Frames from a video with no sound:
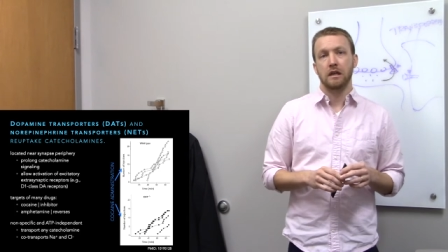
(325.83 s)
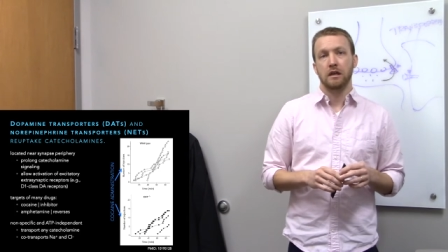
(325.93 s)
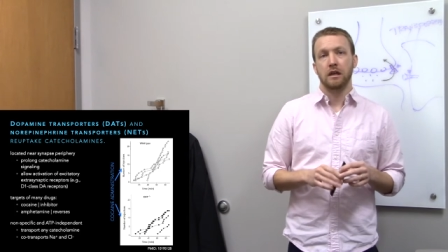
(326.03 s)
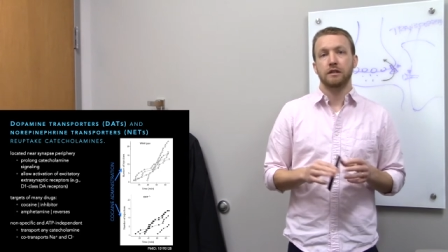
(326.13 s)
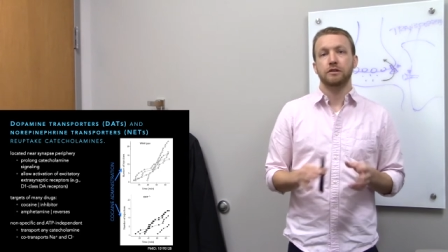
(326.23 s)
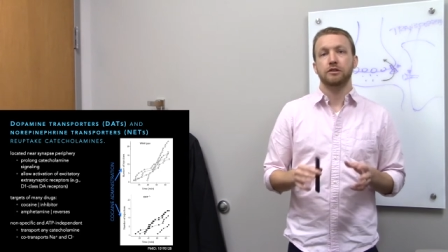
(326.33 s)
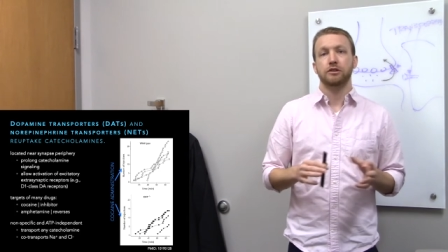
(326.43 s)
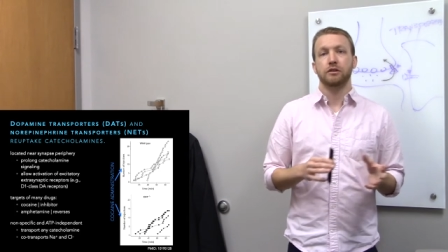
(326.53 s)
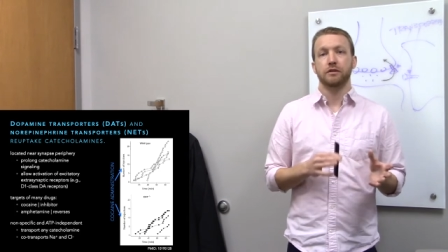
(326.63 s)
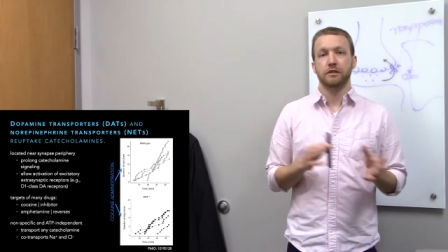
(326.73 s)
And this is just
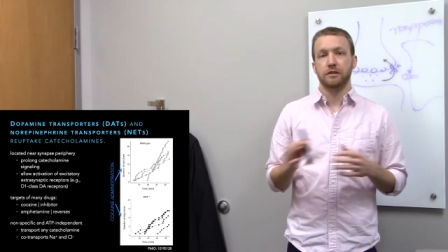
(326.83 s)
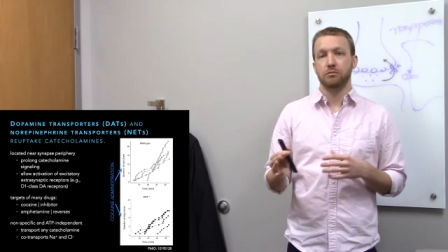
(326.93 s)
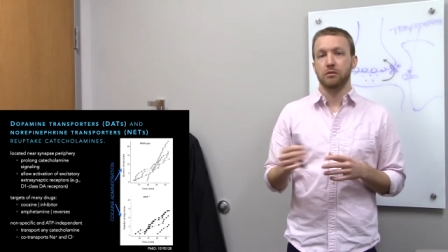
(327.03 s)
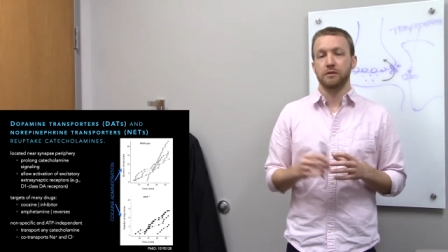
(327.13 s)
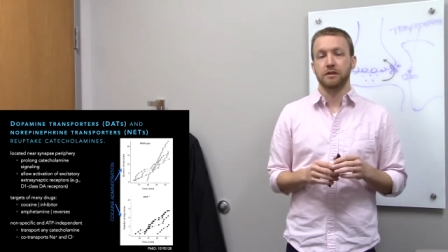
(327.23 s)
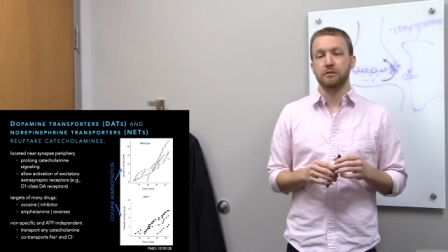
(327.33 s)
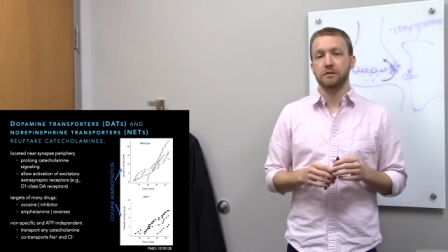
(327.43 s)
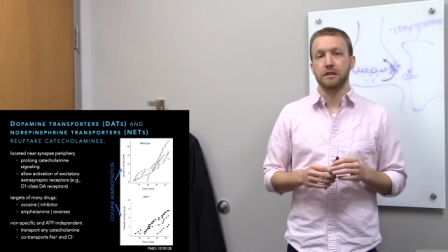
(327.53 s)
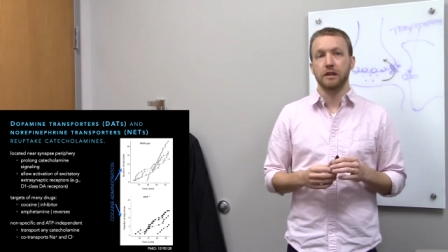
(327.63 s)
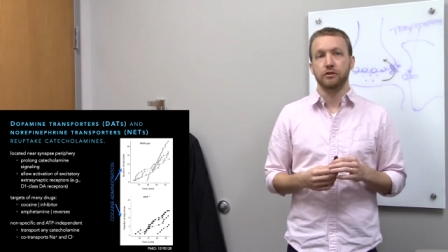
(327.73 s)
showing us the promiscuous
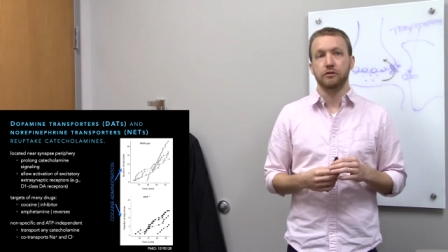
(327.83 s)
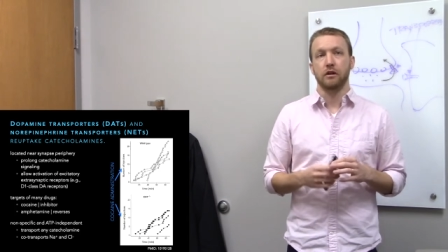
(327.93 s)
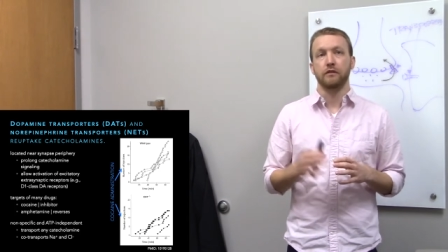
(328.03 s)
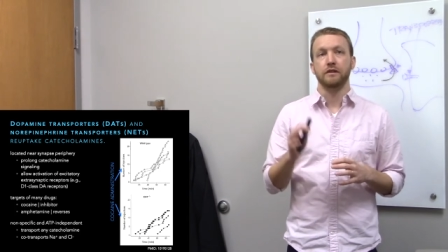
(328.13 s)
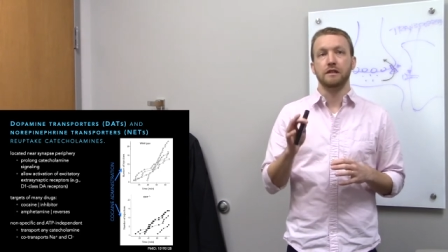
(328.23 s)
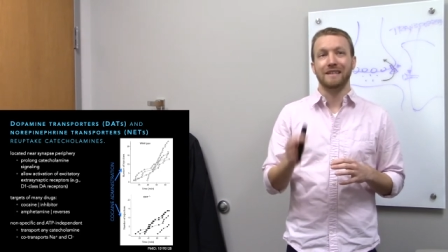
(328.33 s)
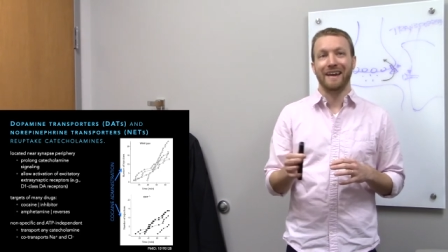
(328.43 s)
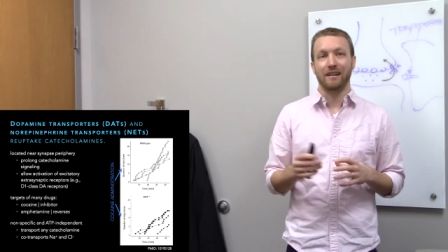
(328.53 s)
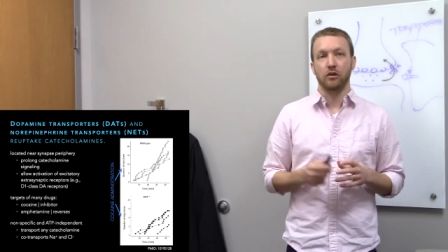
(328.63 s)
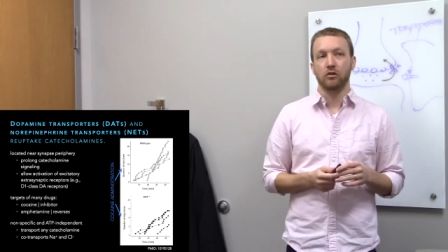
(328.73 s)
nature of these
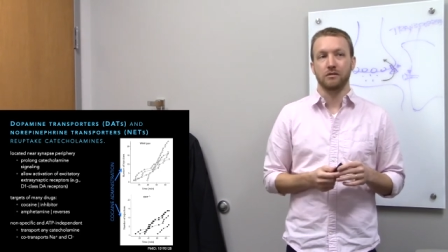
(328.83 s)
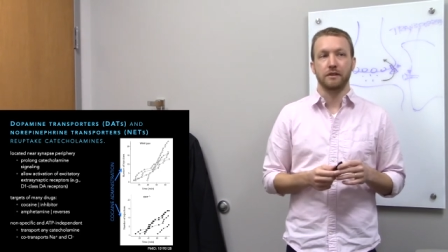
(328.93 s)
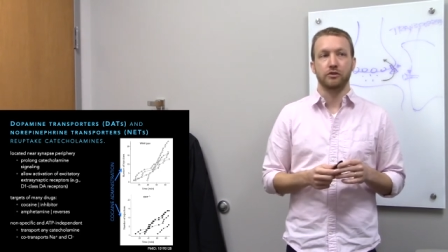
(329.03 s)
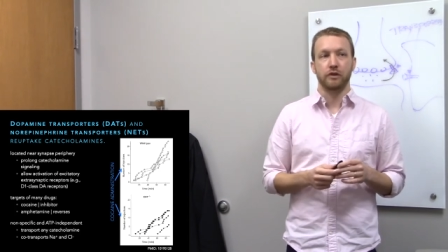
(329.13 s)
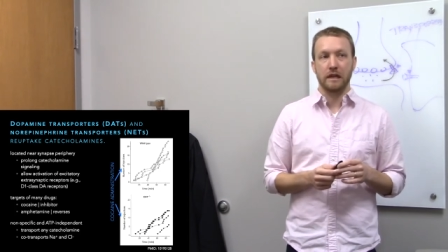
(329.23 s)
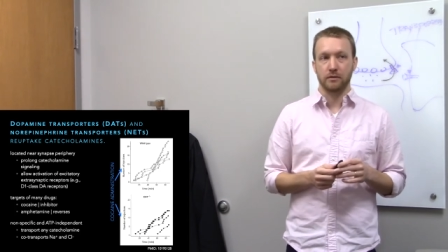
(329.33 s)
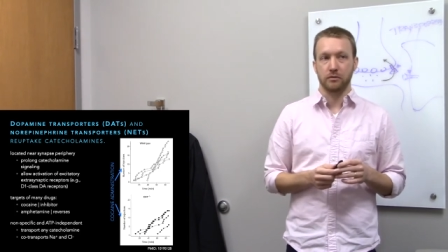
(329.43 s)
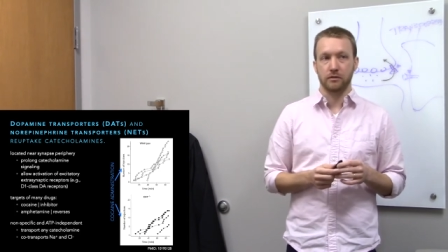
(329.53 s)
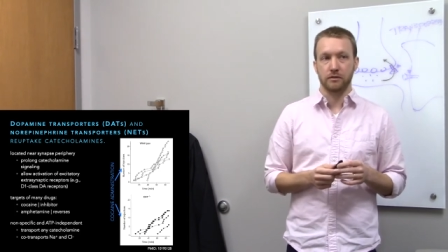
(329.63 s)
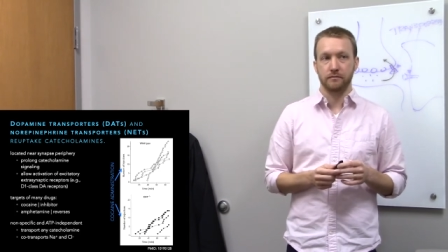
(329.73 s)
catecholamine
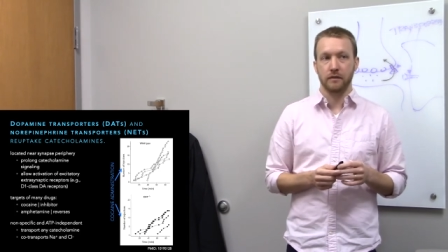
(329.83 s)
transporters.